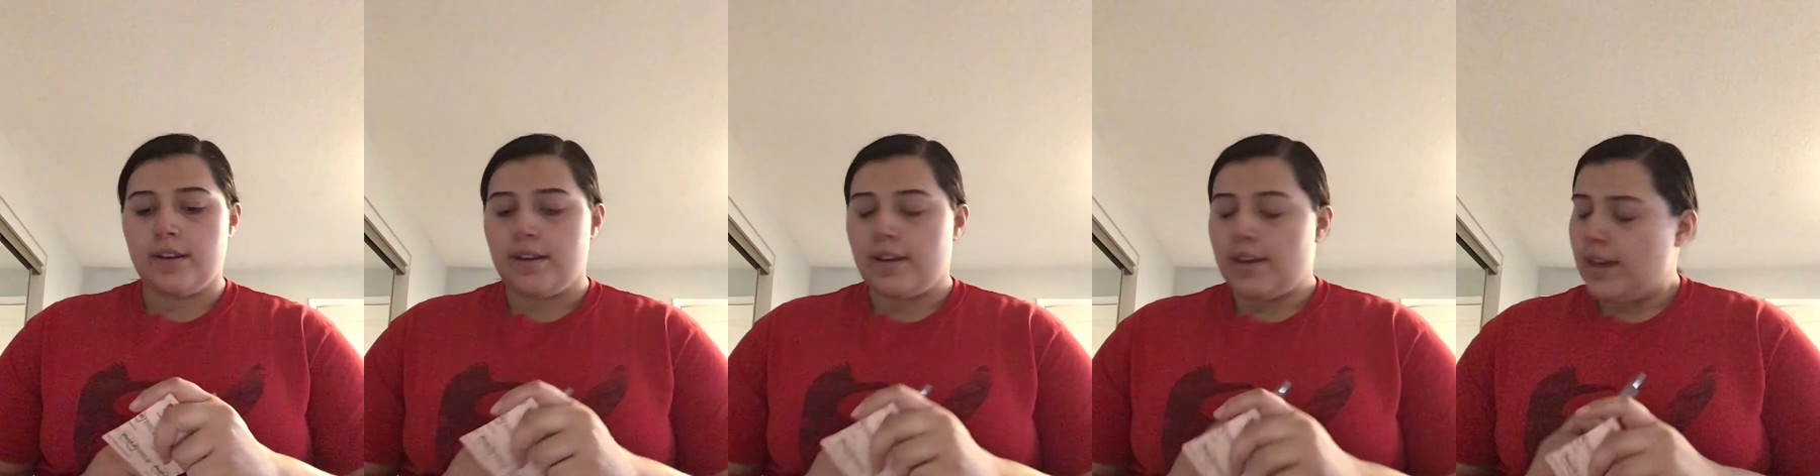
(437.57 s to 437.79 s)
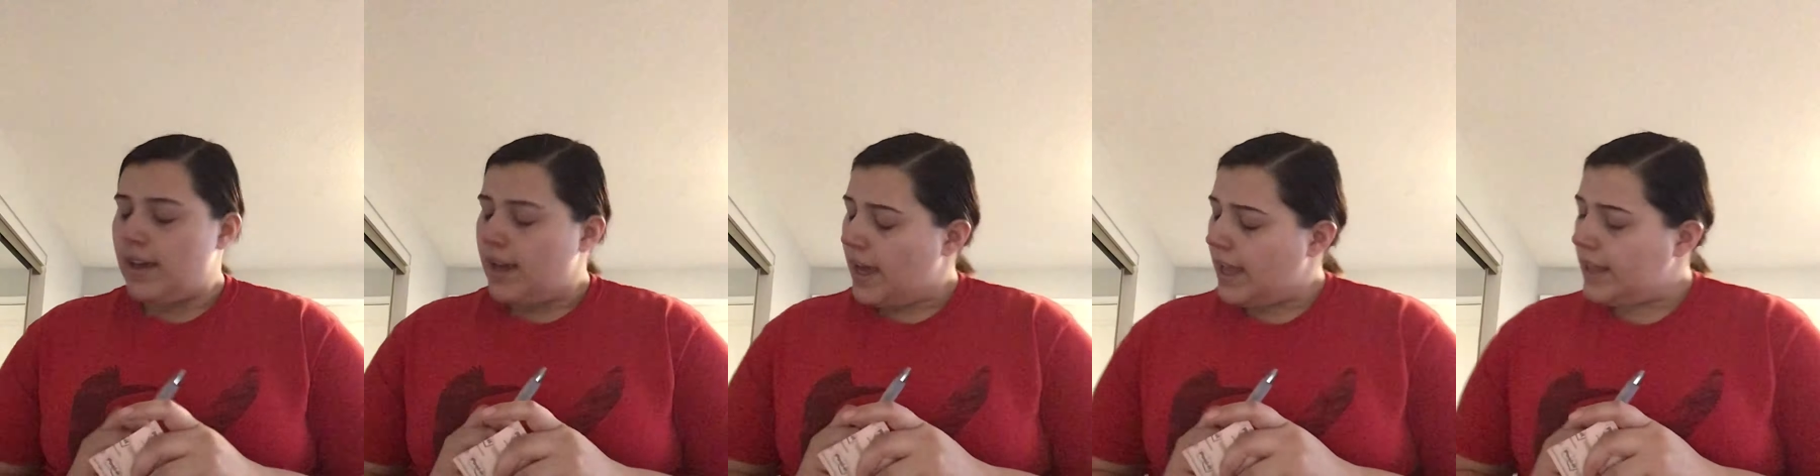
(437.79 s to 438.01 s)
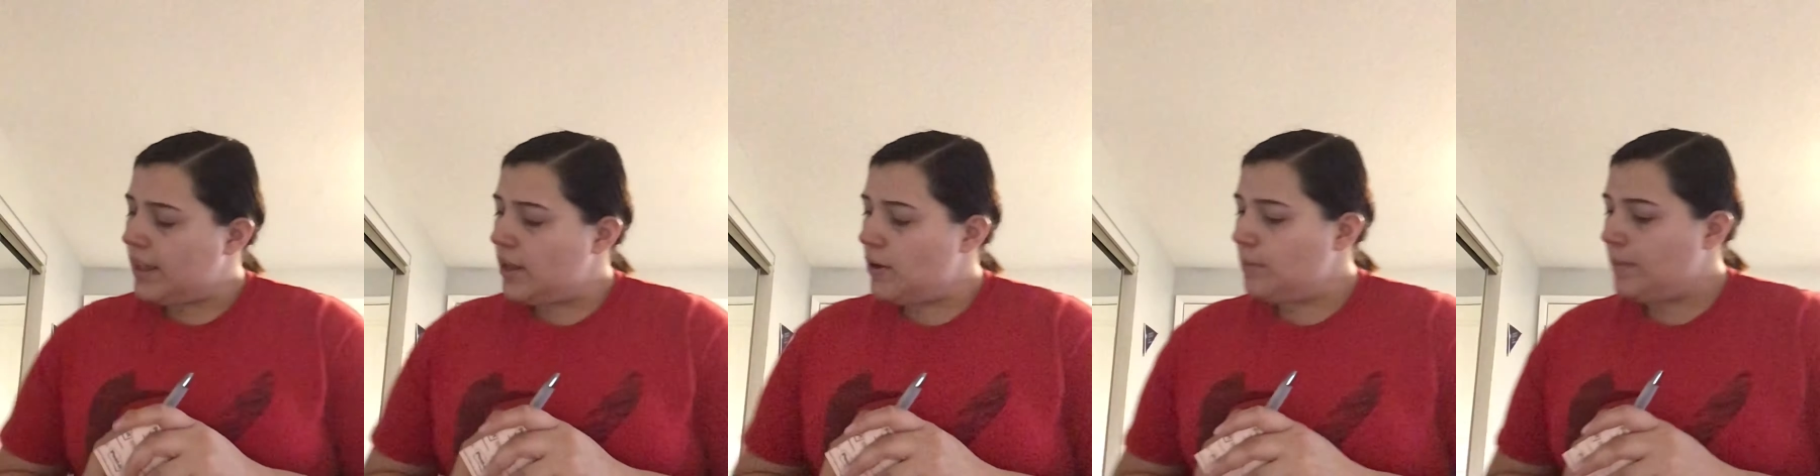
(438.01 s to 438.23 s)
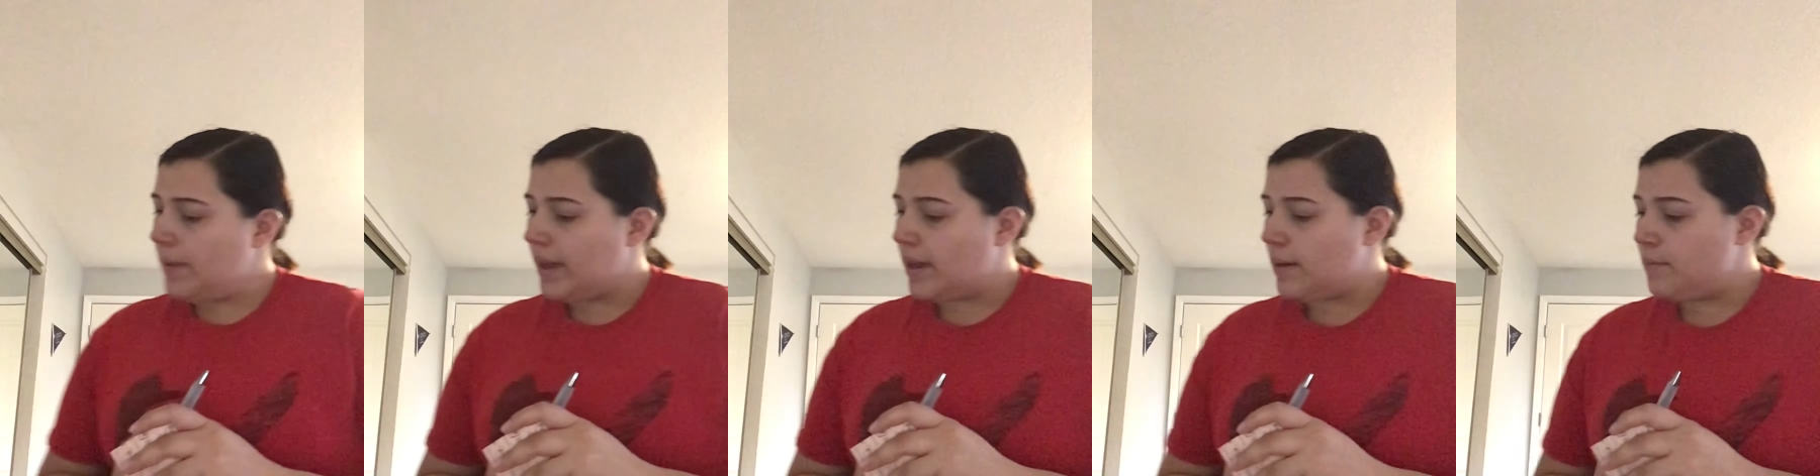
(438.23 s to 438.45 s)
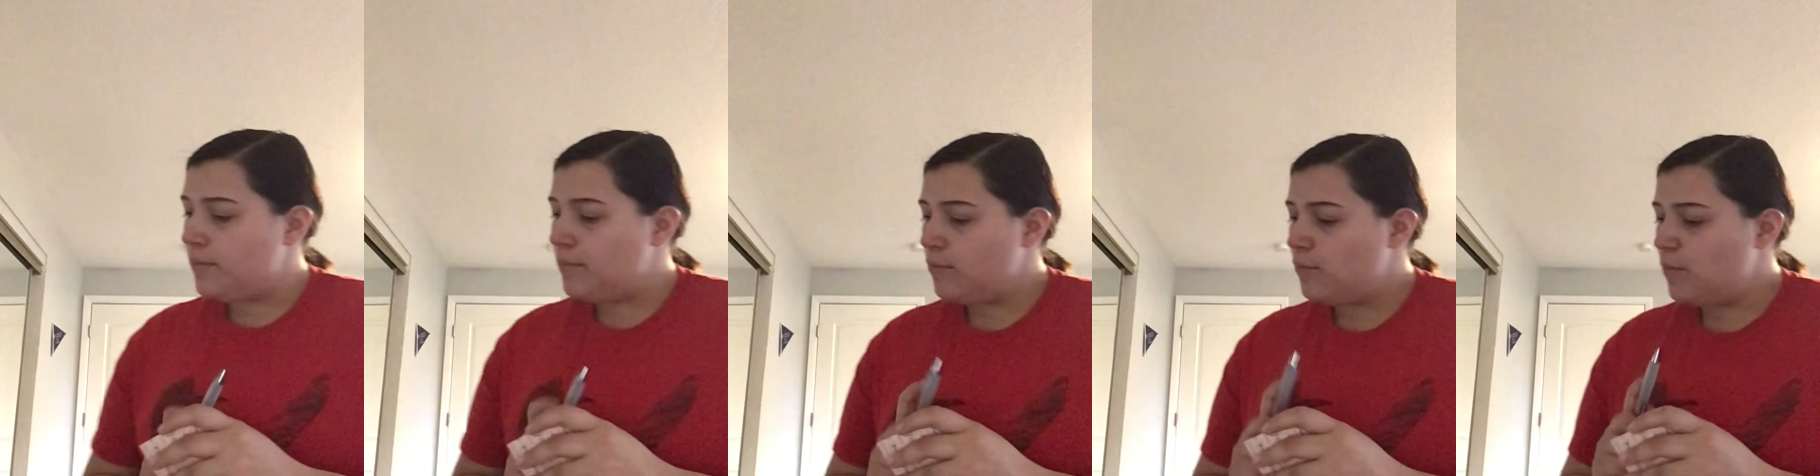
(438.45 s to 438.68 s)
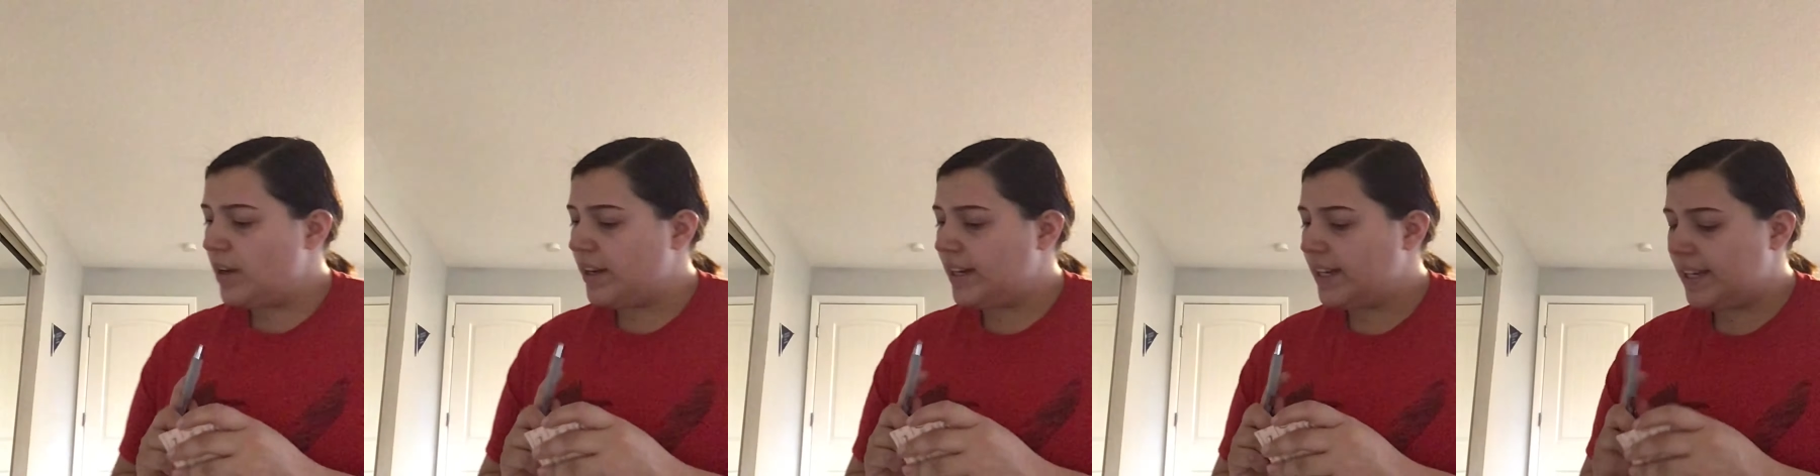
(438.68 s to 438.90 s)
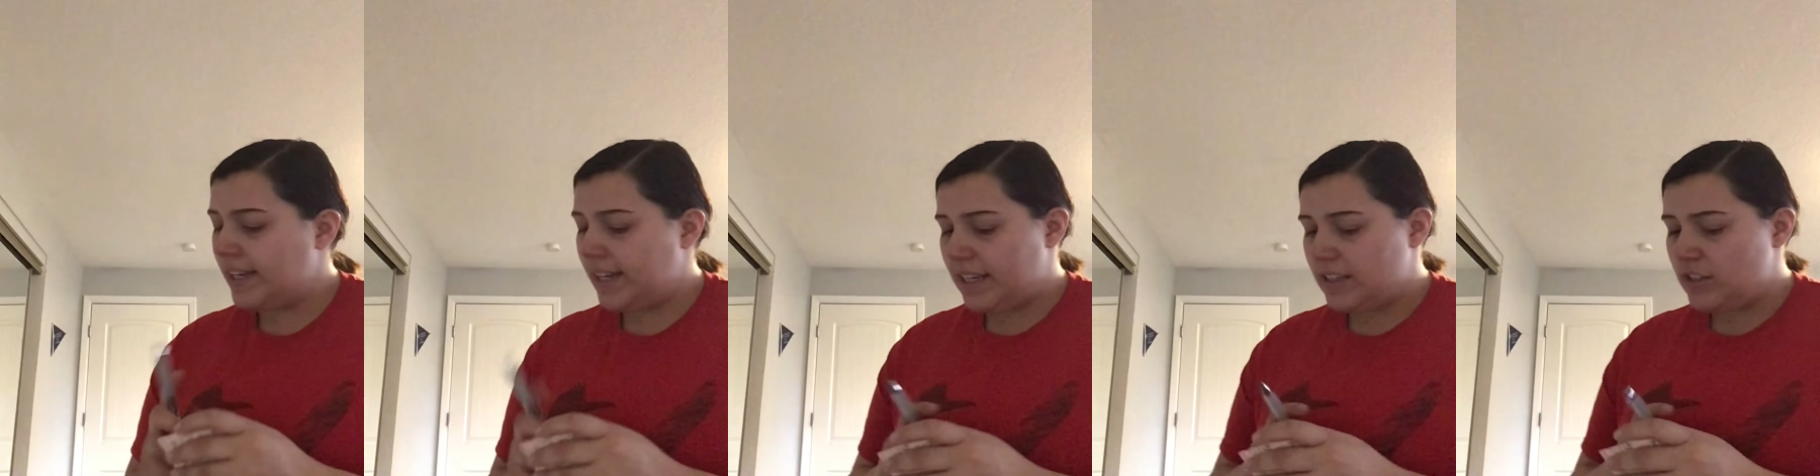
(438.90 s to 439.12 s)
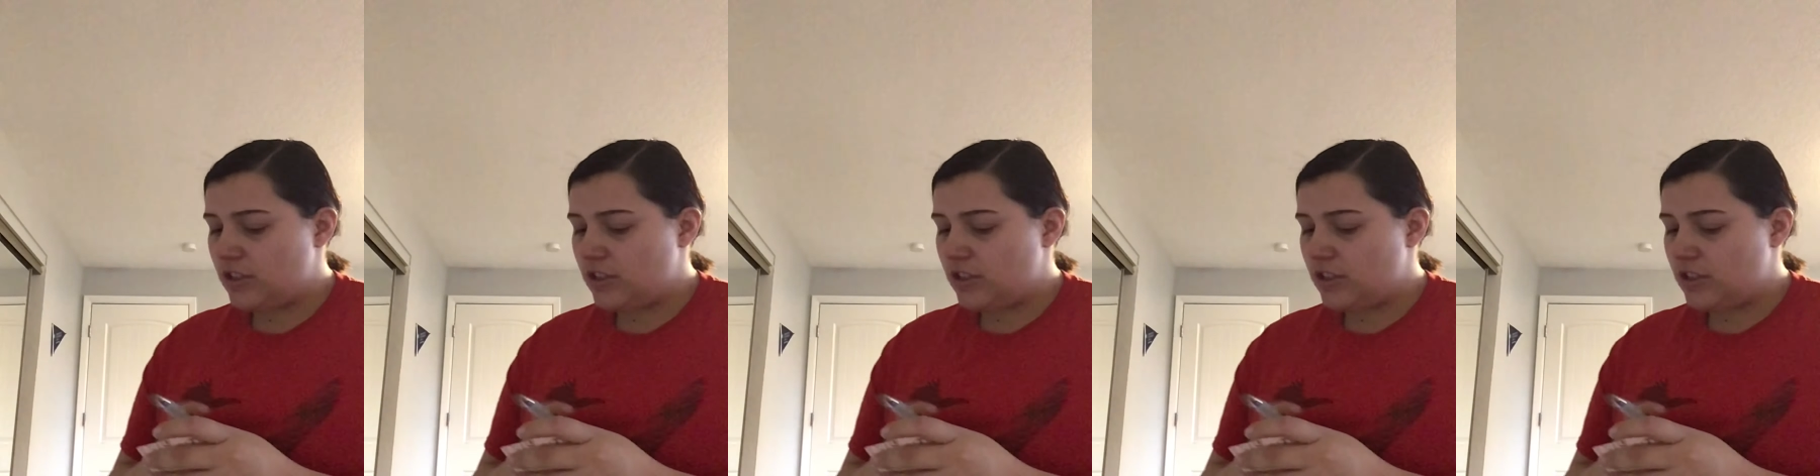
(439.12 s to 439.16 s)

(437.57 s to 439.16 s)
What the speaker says: Hello, ma'am. What can I get